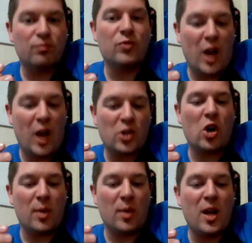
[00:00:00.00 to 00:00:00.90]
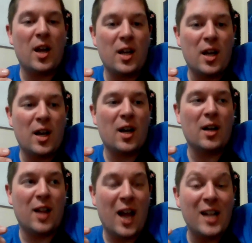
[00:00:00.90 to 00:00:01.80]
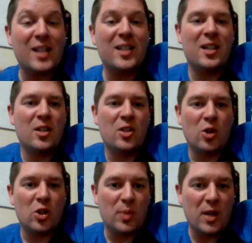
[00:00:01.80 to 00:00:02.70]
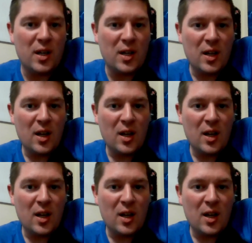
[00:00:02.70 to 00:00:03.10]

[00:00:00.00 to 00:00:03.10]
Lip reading: Zach Charbonnet light, so to speak.